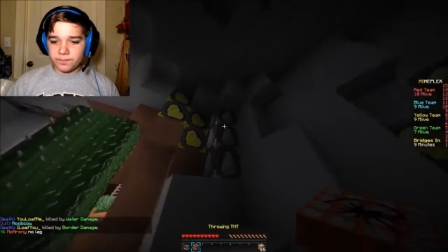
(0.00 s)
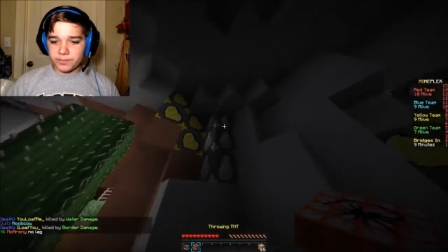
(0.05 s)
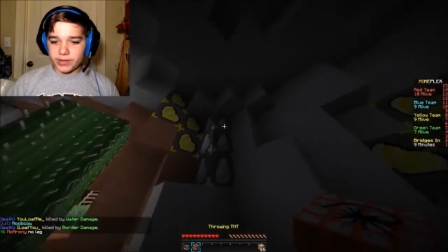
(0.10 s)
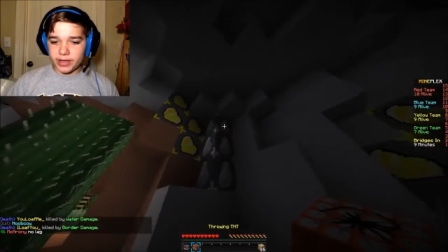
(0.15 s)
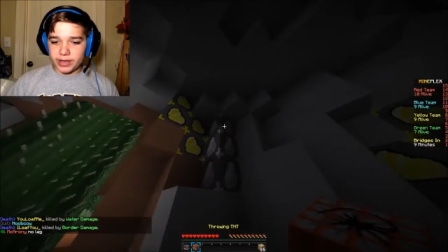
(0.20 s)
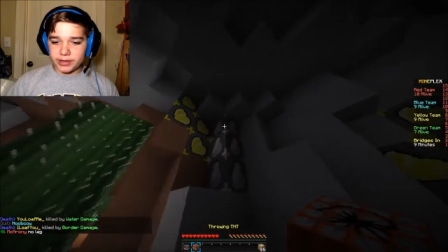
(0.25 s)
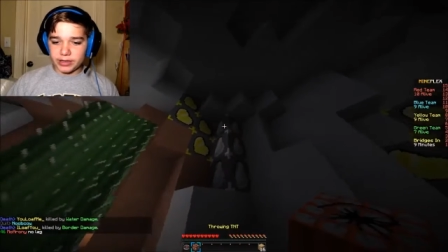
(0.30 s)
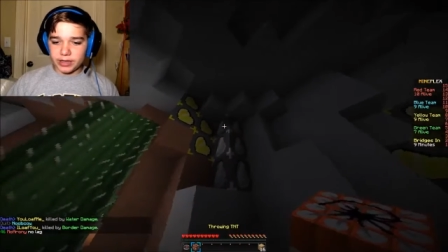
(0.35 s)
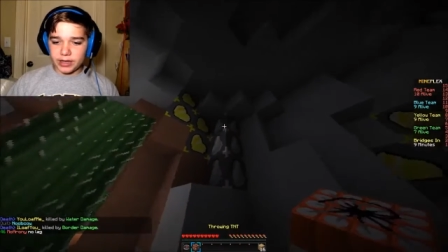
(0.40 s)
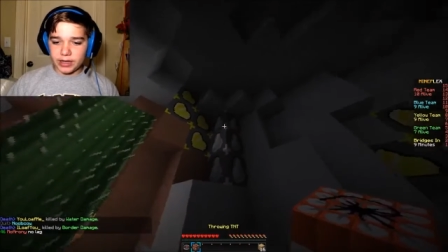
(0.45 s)

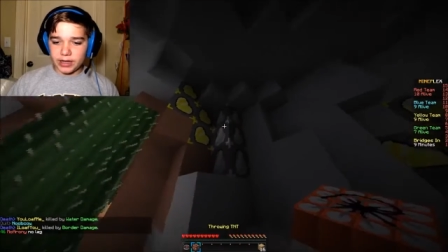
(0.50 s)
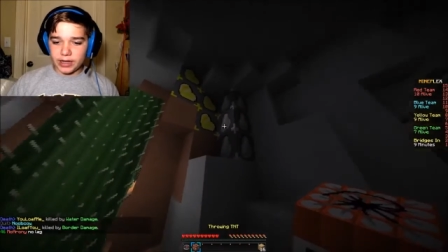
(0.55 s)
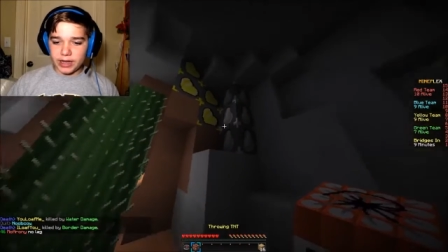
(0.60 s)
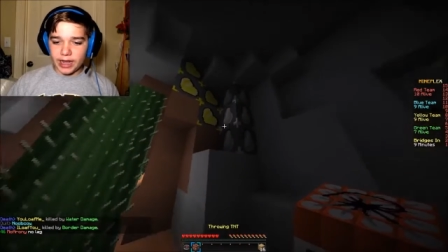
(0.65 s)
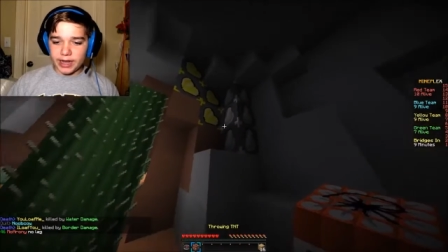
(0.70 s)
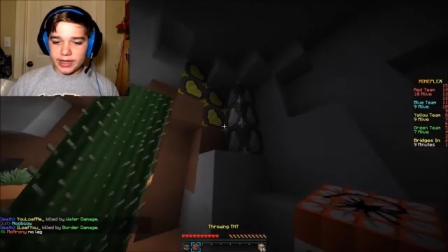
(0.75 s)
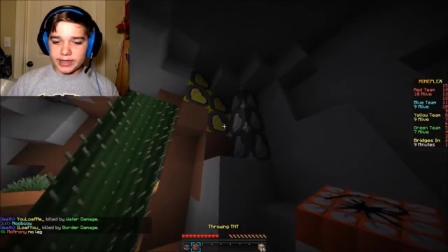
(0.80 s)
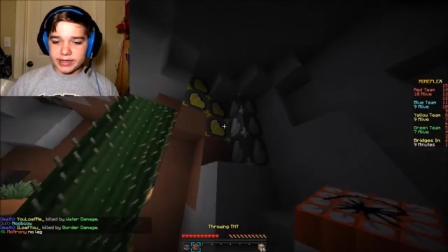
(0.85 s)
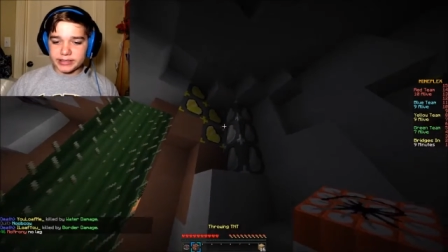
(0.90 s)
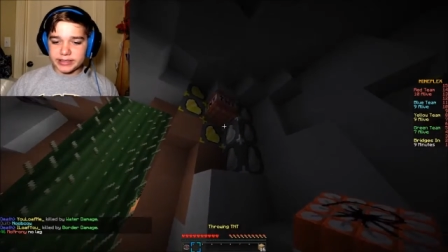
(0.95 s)
And uh,
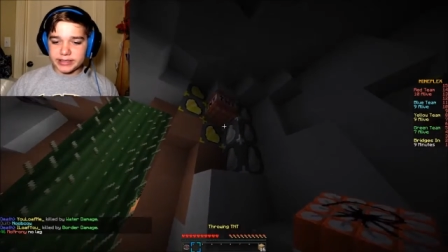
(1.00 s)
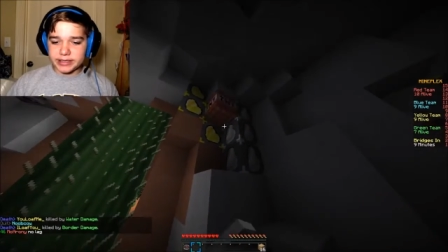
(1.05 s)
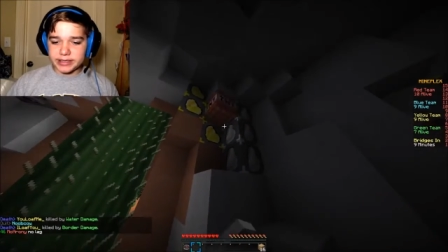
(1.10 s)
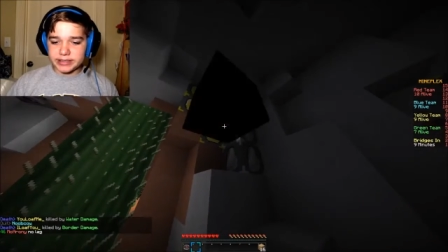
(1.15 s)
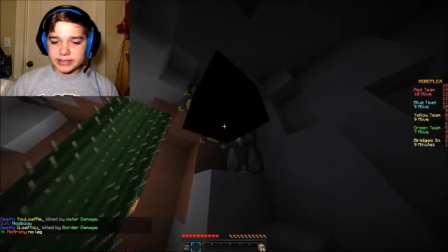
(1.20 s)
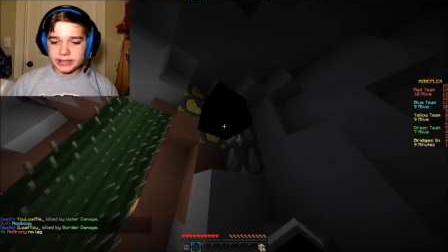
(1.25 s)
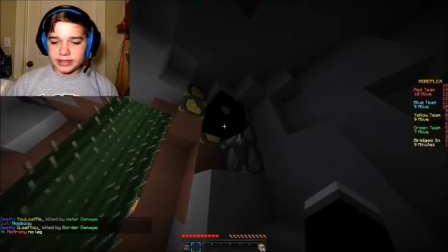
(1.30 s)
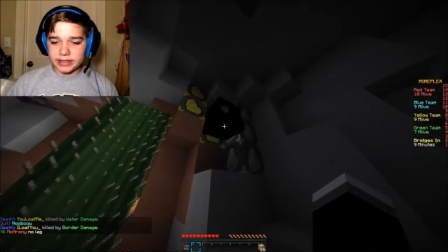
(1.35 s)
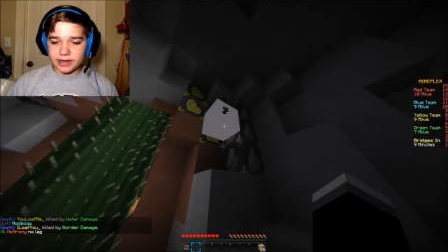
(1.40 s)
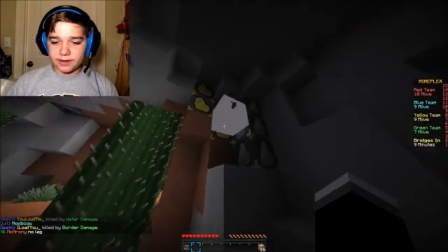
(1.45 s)
I get
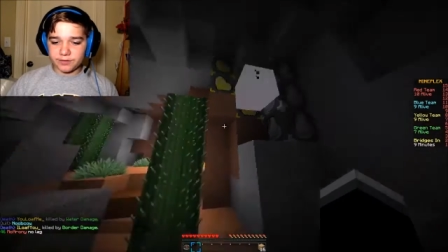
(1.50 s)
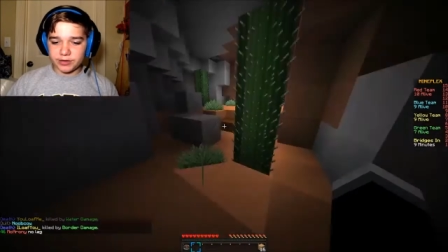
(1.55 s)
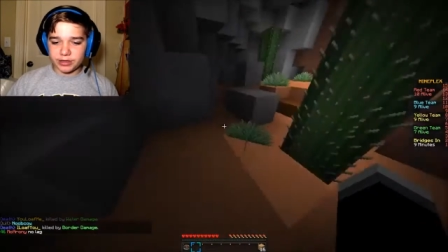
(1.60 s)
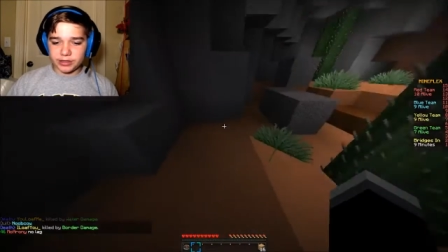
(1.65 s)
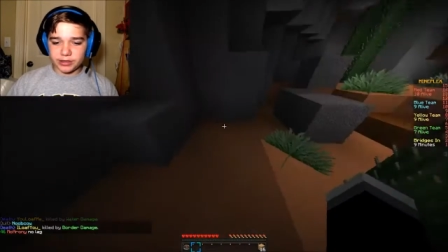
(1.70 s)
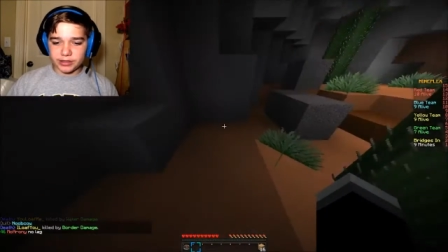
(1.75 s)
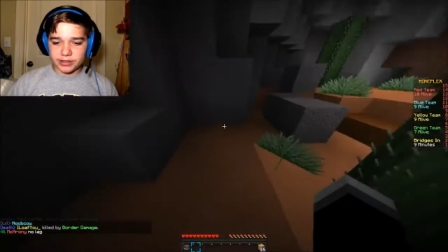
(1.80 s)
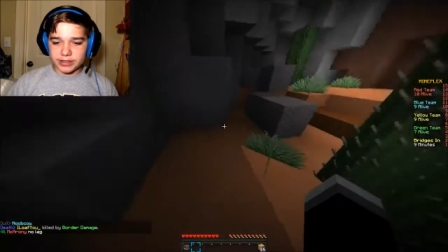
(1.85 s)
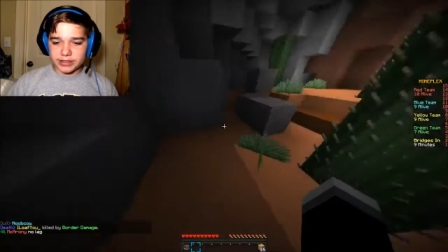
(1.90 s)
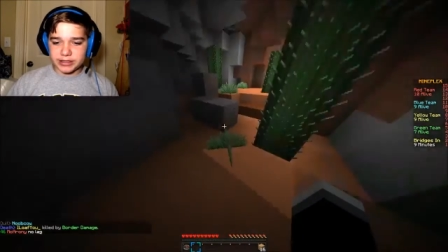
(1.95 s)
TNT every
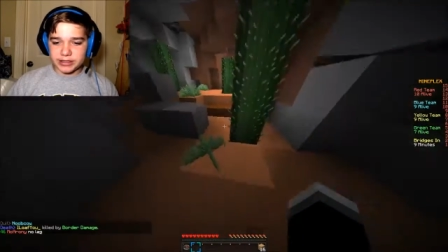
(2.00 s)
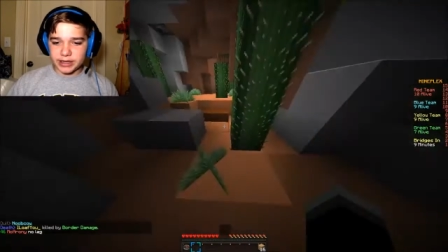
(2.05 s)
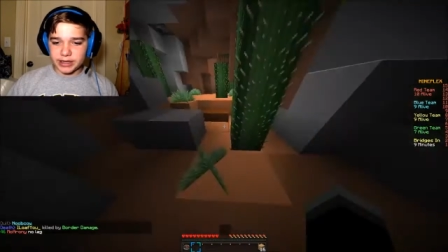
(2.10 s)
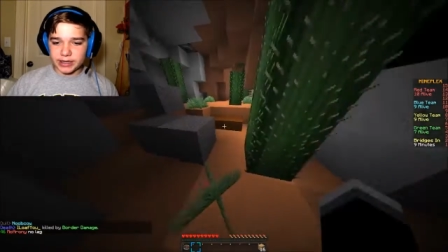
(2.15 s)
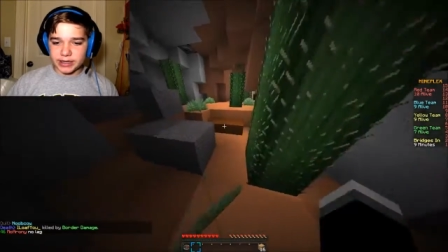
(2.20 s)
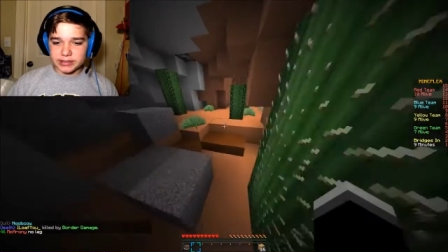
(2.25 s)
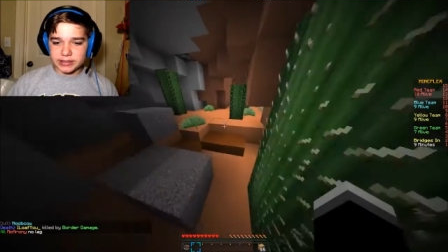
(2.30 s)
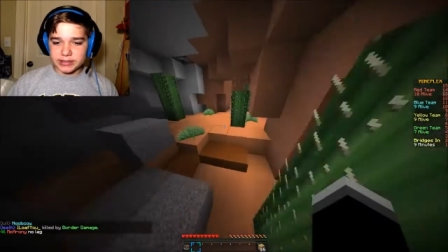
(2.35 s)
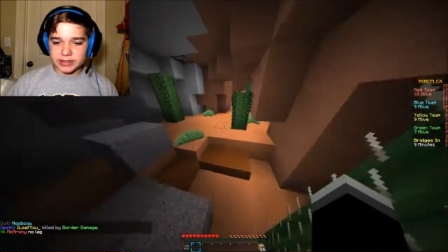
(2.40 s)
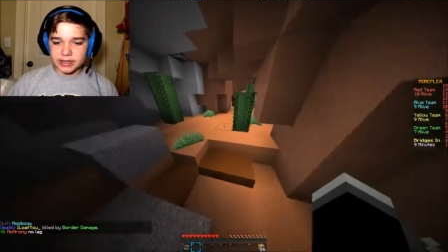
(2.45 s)
30
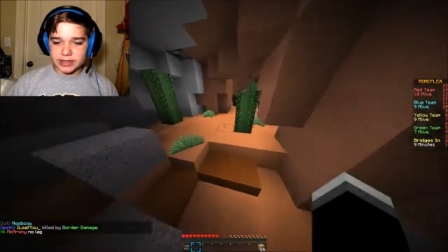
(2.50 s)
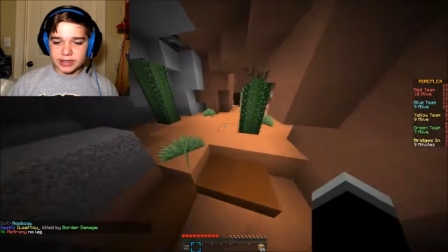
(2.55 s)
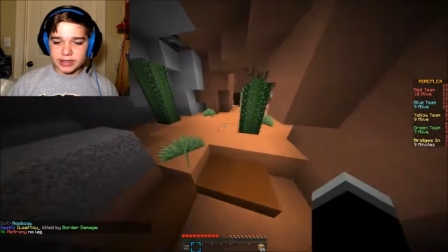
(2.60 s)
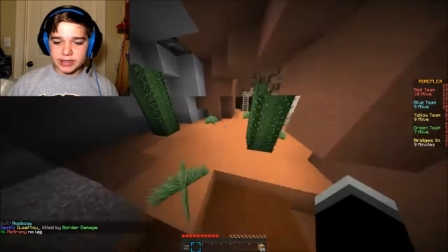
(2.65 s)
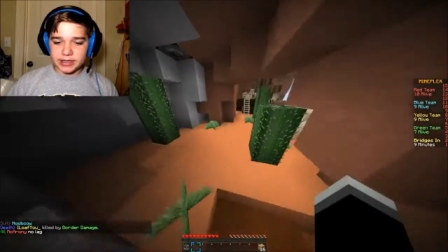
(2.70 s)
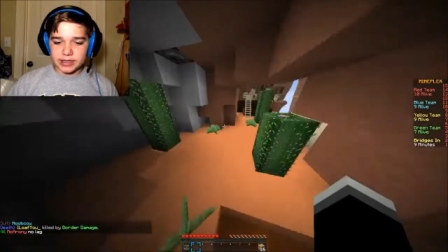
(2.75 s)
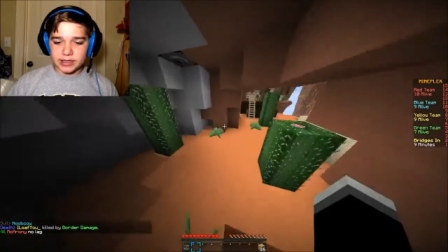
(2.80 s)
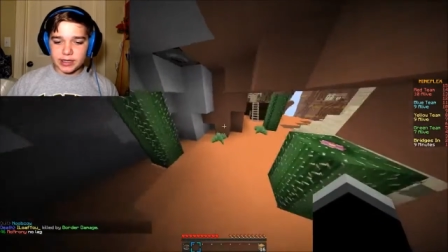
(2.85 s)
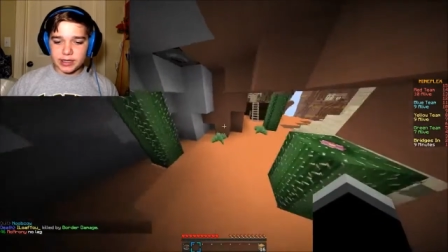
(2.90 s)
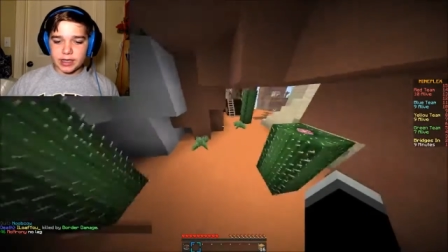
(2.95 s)
seconds, I
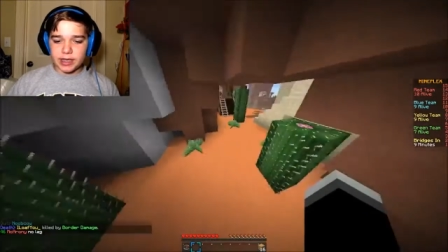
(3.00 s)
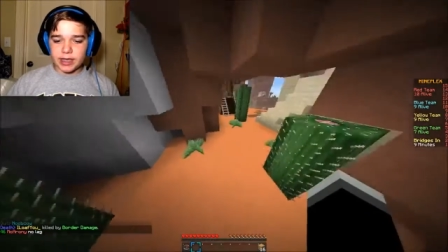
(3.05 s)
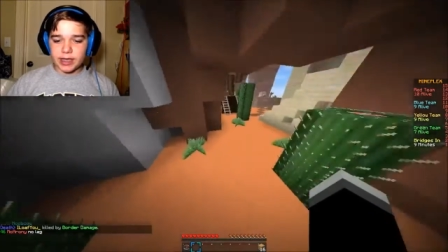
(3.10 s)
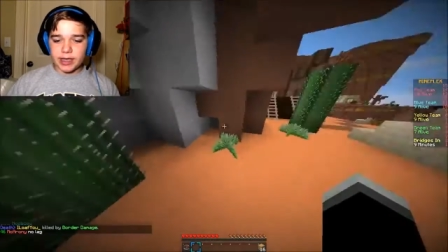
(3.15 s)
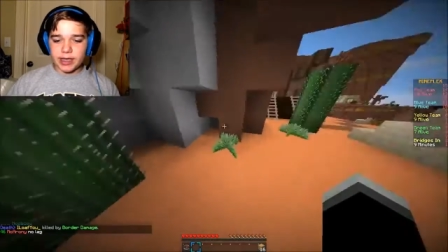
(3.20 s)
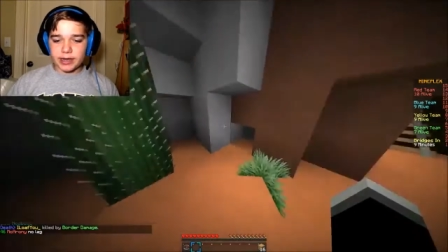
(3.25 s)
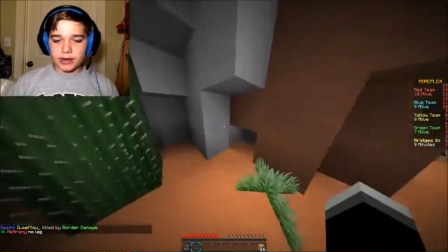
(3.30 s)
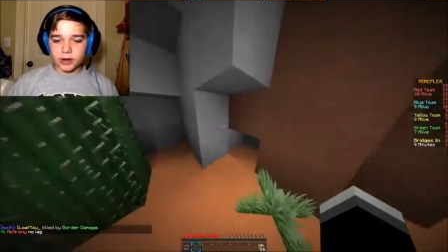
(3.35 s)
think. And